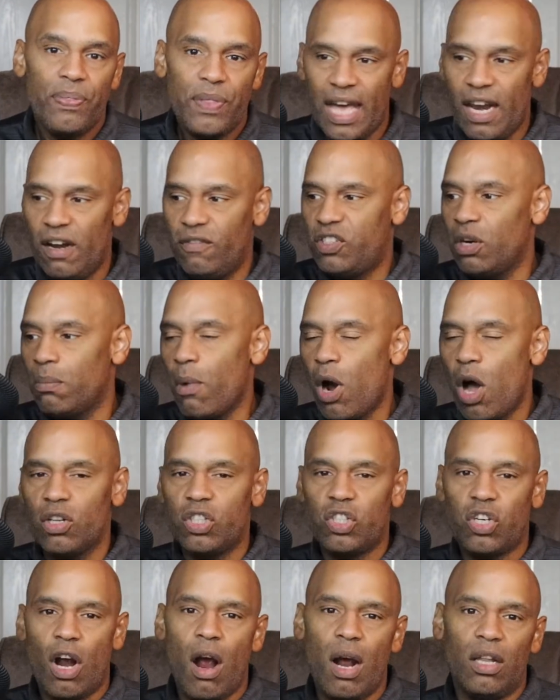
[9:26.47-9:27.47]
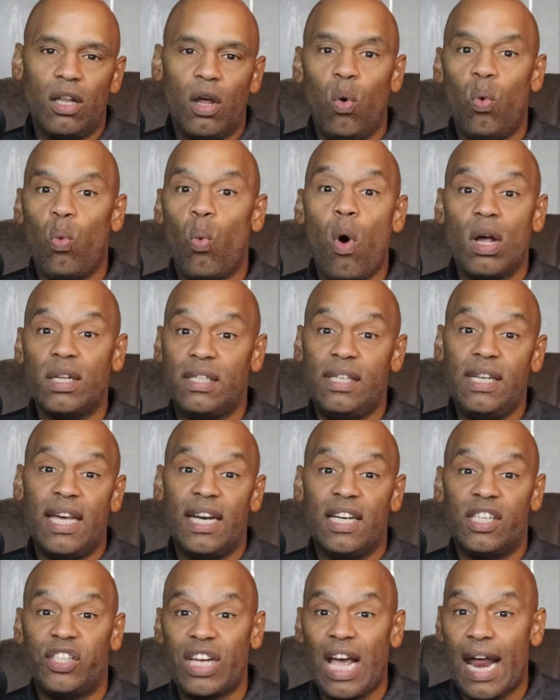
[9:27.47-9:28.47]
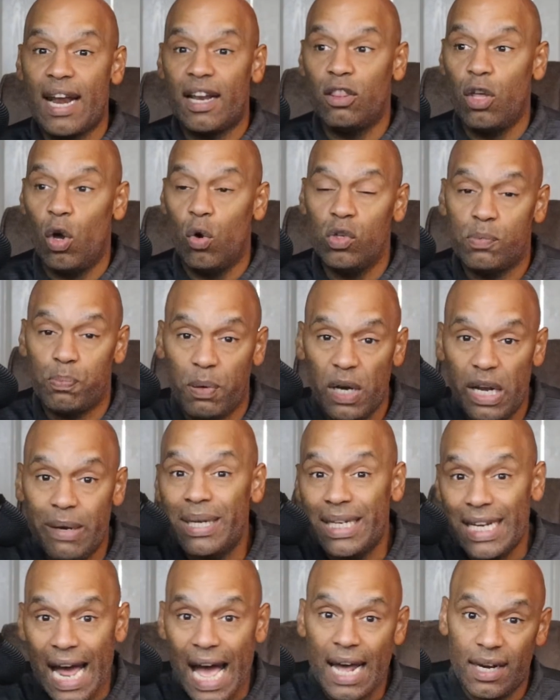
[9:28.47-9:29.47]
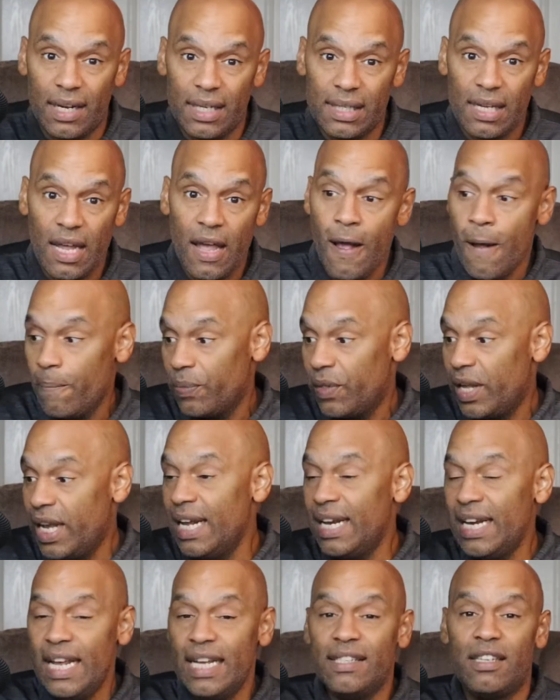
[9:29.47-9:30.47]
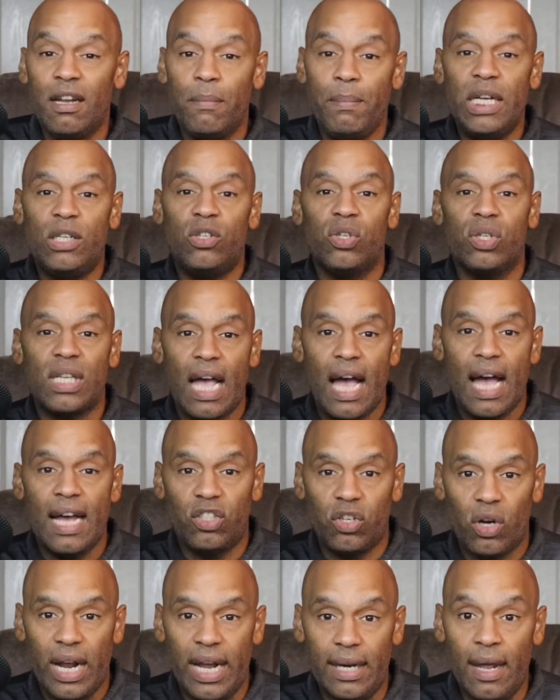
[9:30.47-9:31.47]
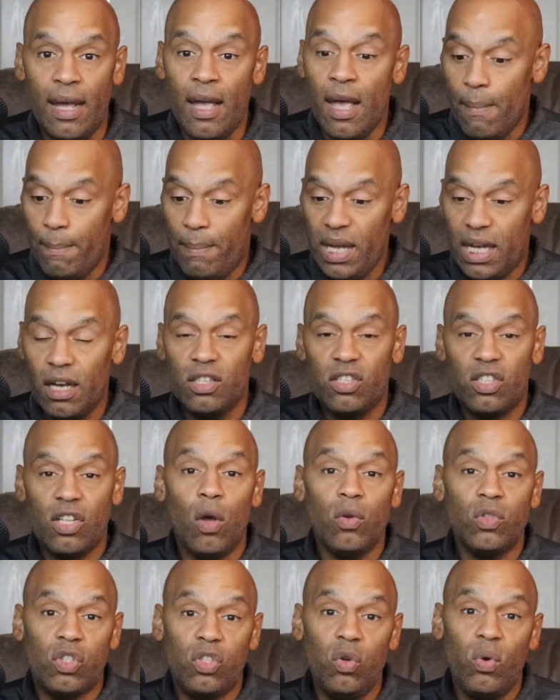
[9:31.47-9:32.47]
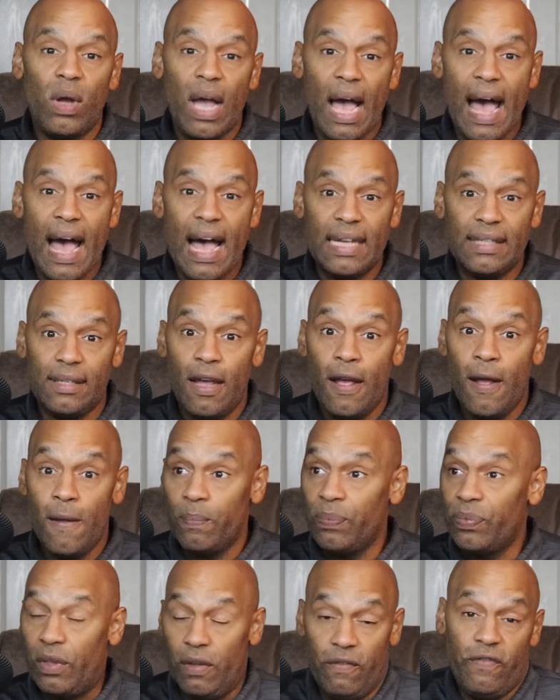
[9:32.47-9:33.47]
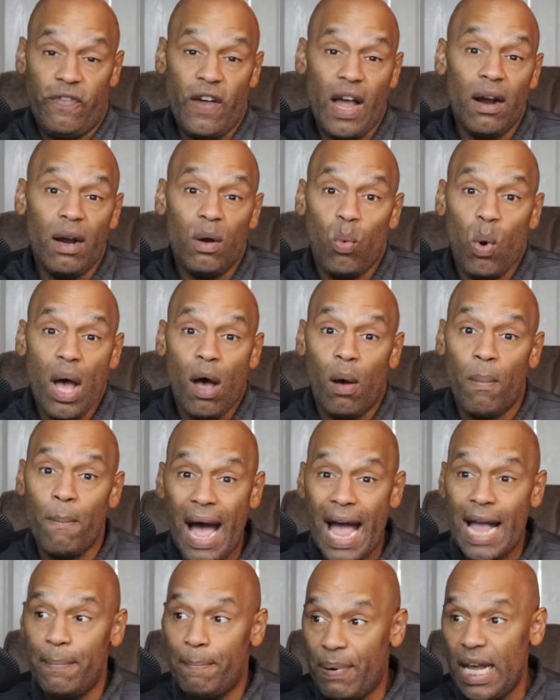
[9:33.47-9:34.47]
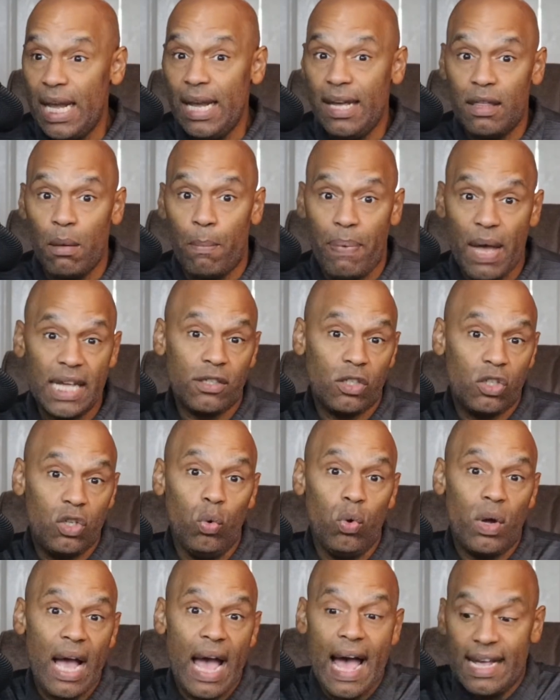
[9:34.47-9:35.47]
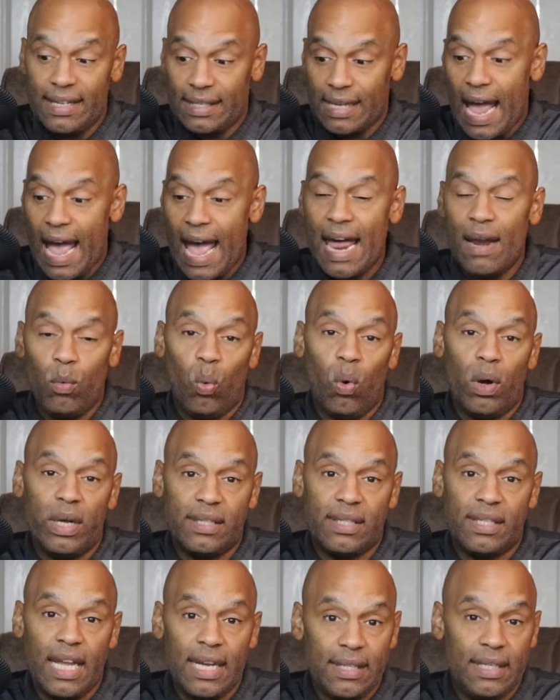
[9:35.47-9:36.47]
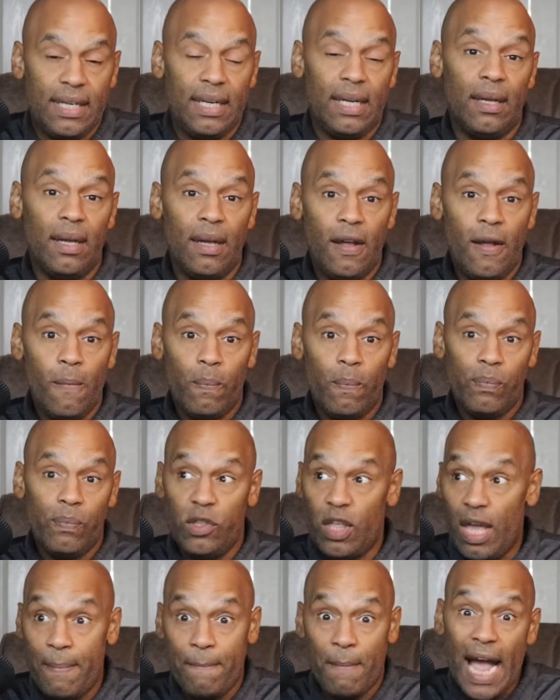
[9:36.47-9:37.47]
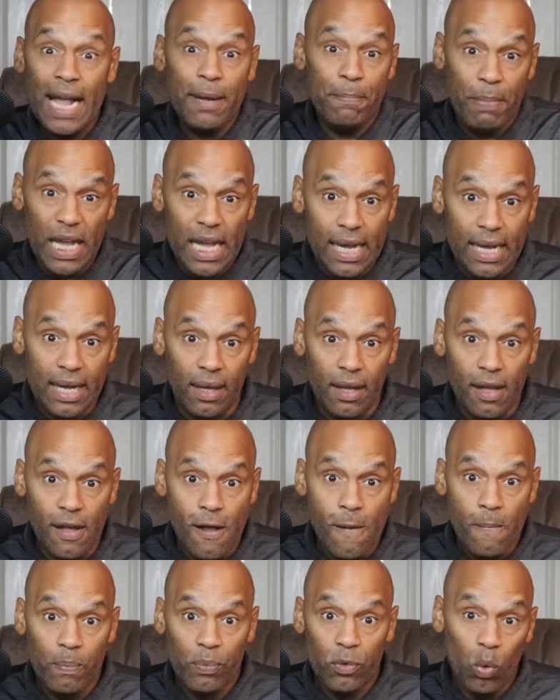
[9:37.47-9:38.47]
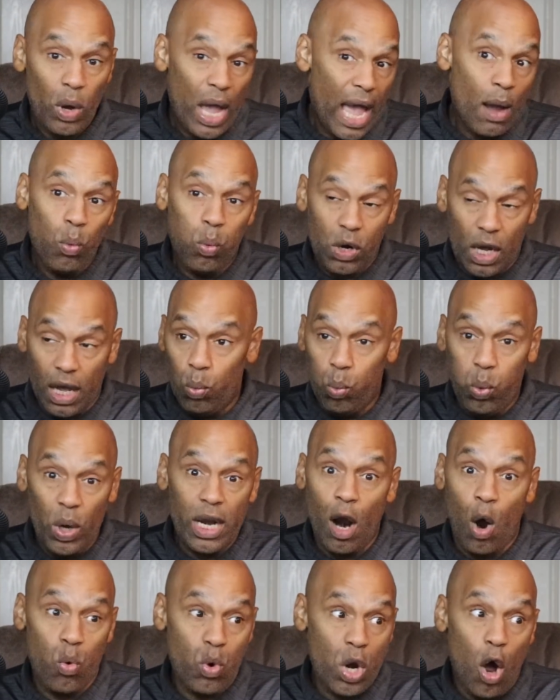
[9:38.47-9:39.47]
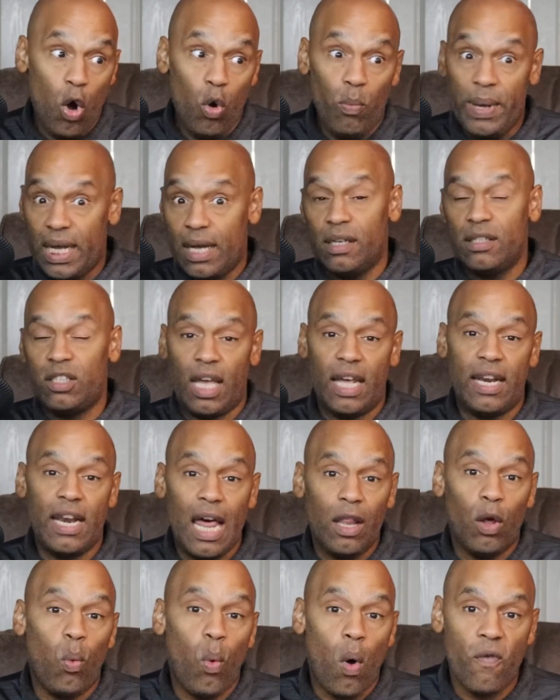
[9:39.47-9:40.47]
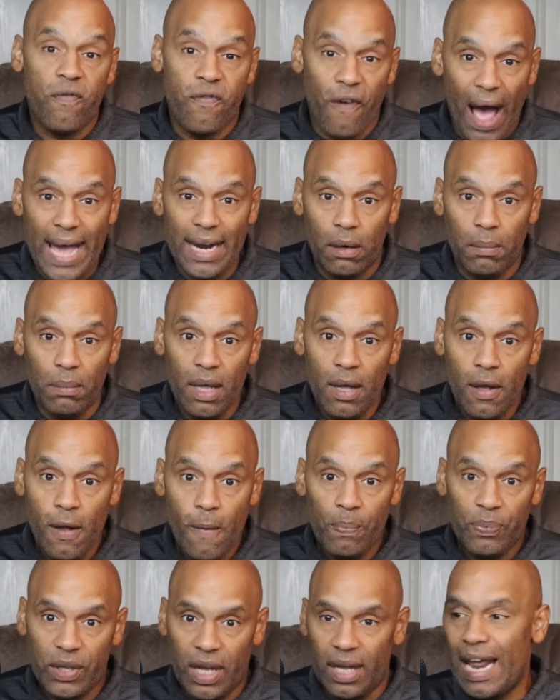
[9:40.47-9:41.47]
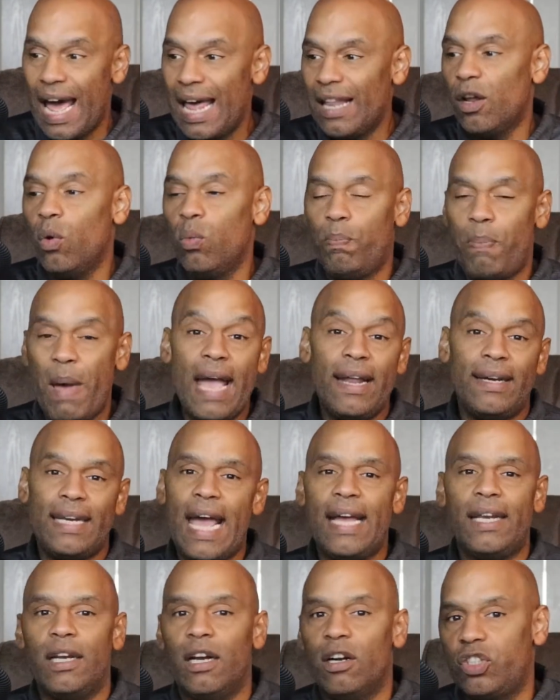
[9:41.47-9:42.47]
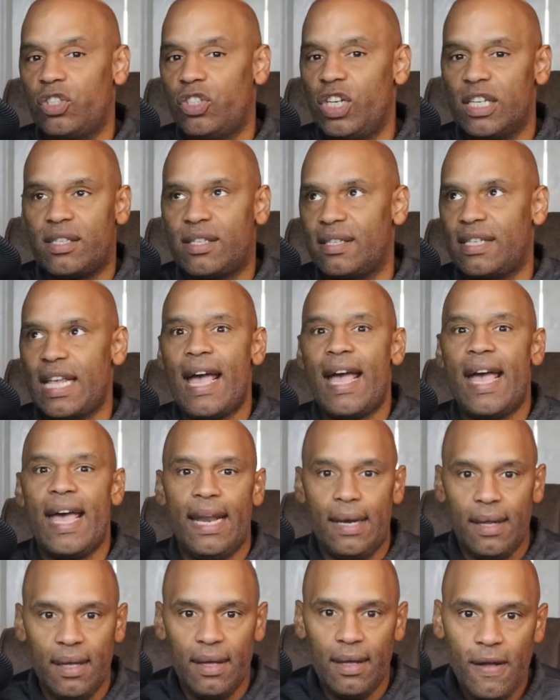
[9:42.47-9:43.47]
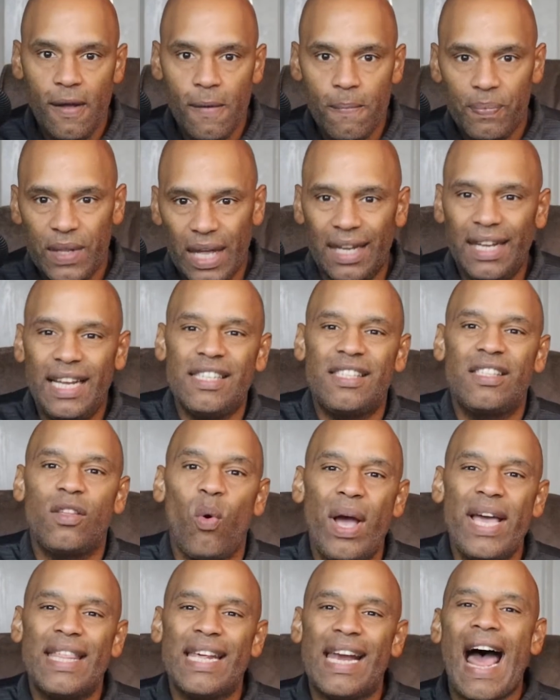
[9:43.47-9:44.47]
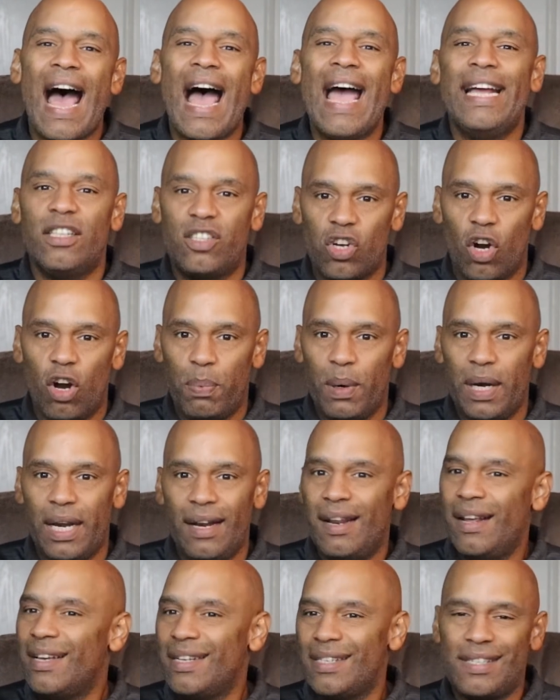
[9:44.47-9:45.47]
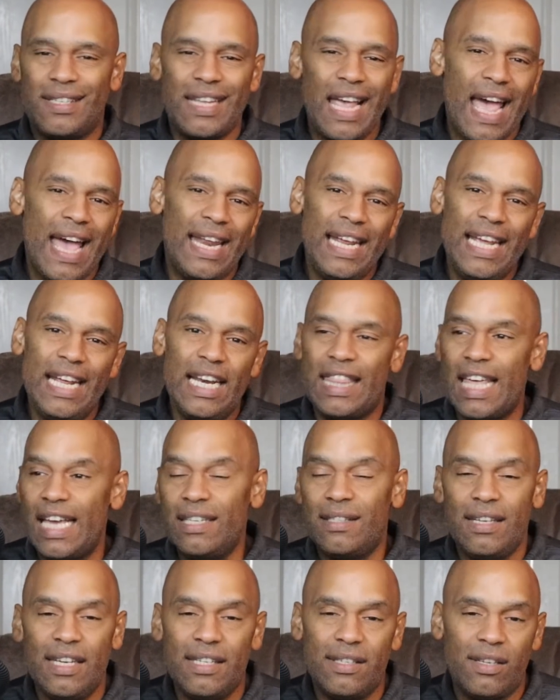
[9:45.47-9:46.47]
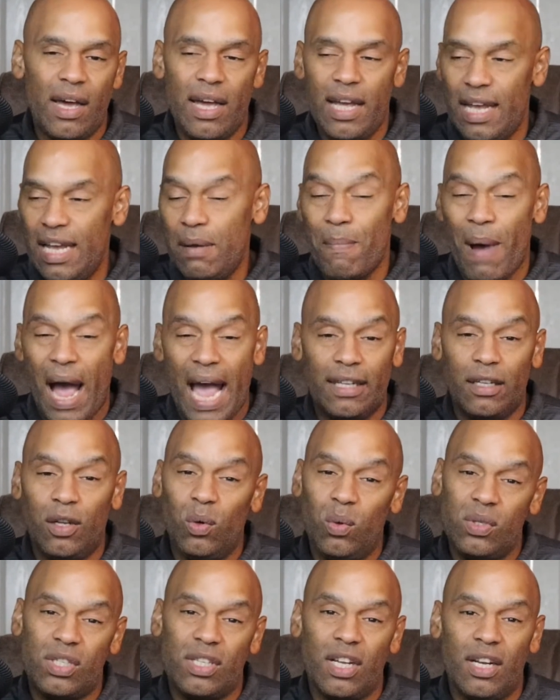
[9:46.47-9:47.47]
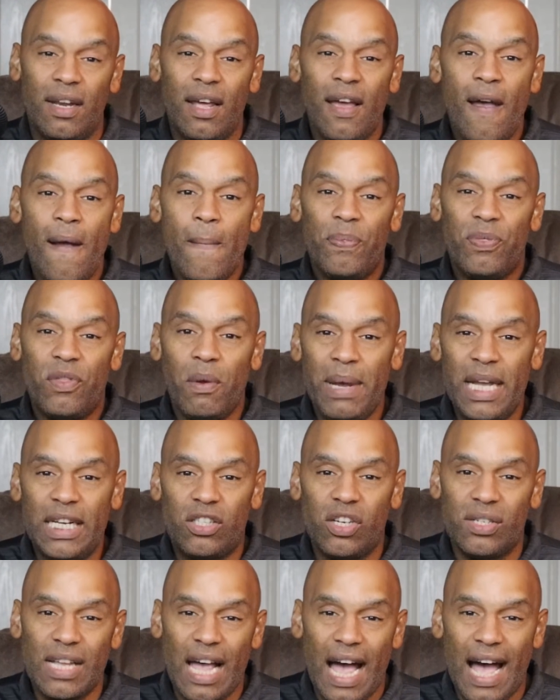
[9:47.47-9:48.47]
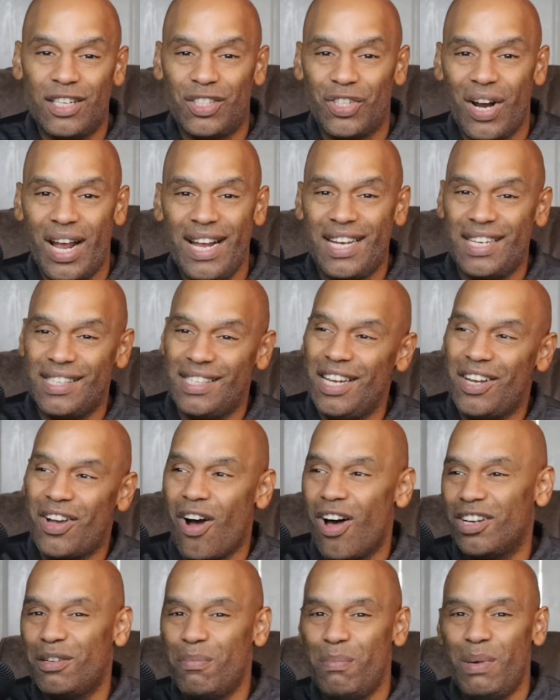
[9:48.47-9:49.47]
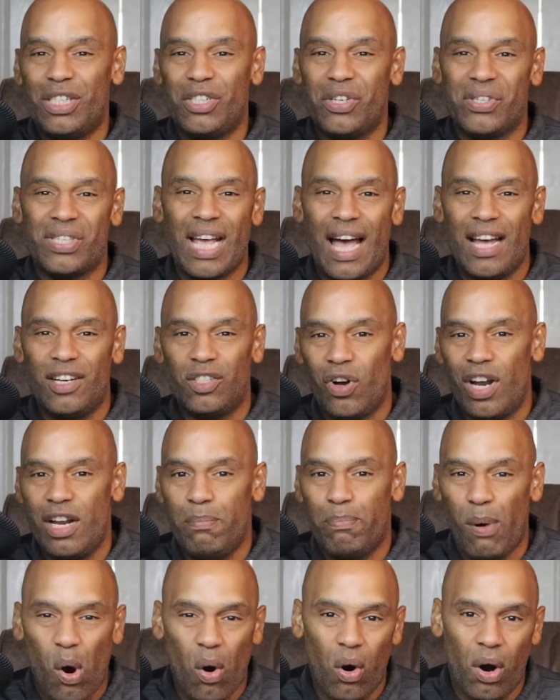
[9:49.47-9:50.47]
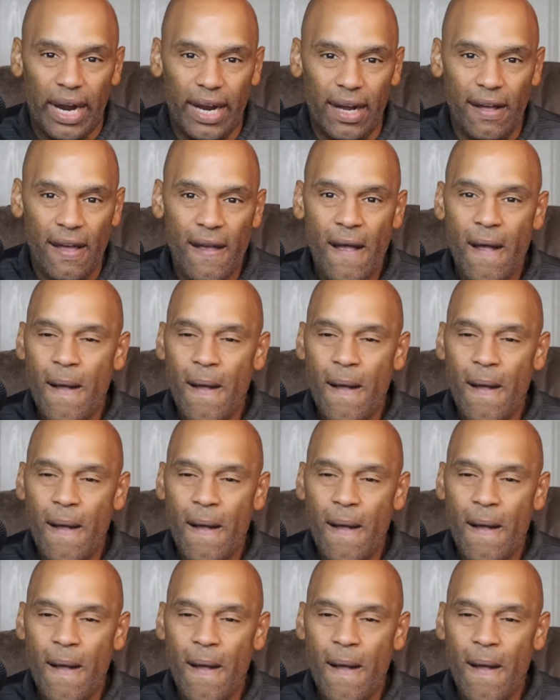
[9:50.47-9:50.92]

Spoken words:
And if Jermall Charlo wants to get a shot at those prima donnas, he needs Demetrius Andrade, because those two guys very well might be the best two guys at 160. They might be. And we don't know, because Canelo won't fight him. Canelo dang near just said, at least the way that I interpret it, said he thinks he might lose to Demetrius Andrade, because he called Demetrius Andrade boring.